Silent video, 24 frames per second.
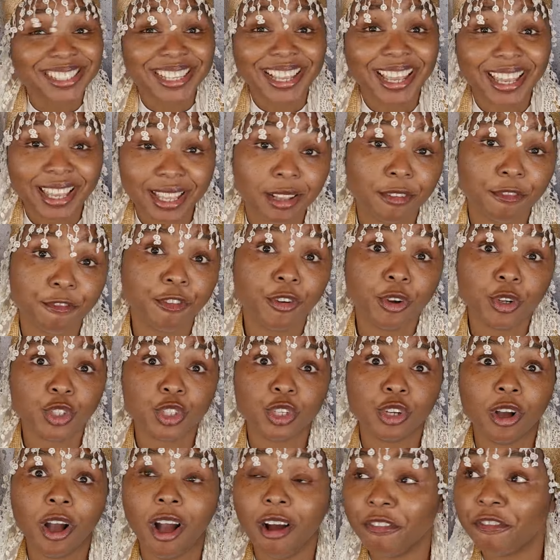taken a
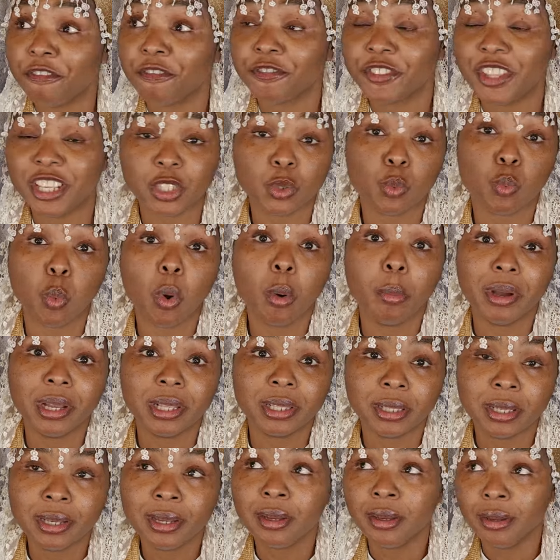photo of this
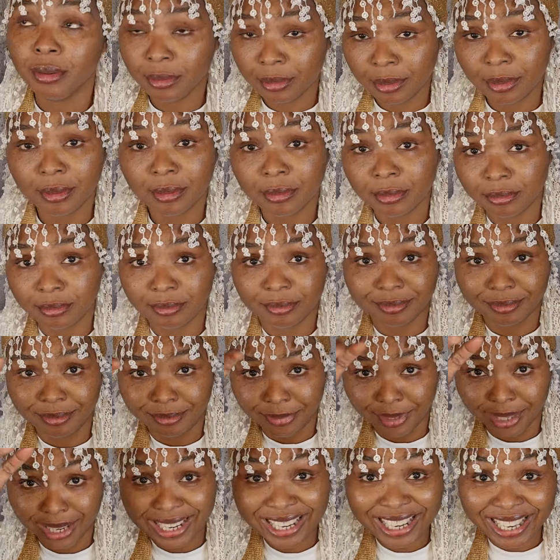woman
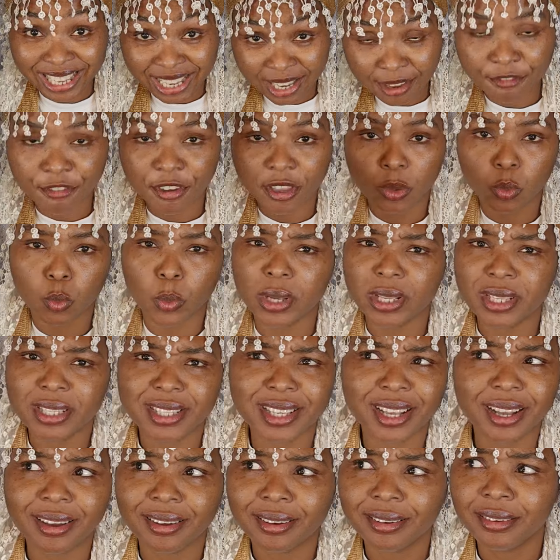leaving
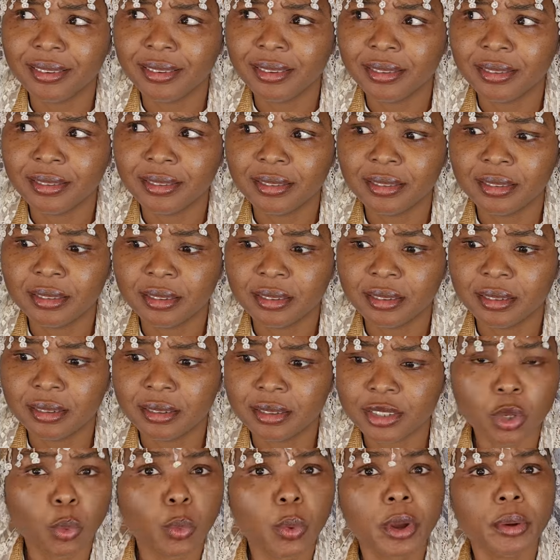Windsor.
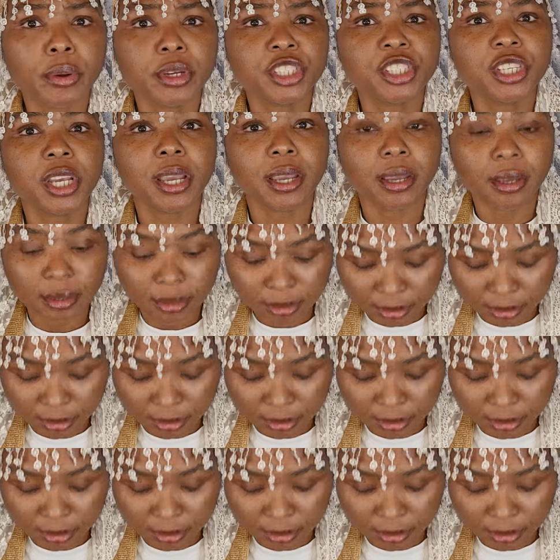So where is she?